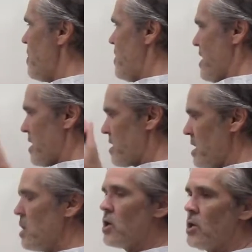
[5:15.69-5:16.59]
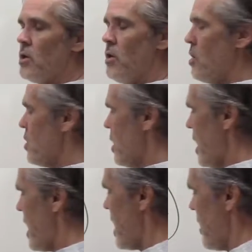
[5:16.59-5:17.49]
This here,
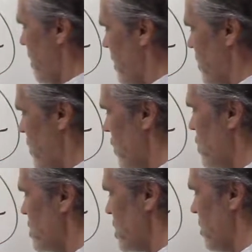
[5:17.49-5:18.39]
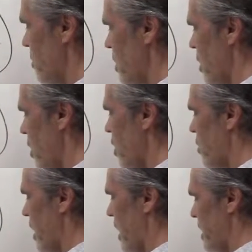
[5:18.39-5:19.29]
sodium
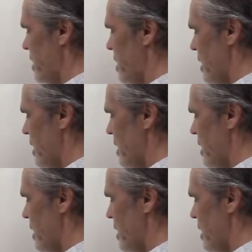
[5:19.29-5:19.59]
chloride,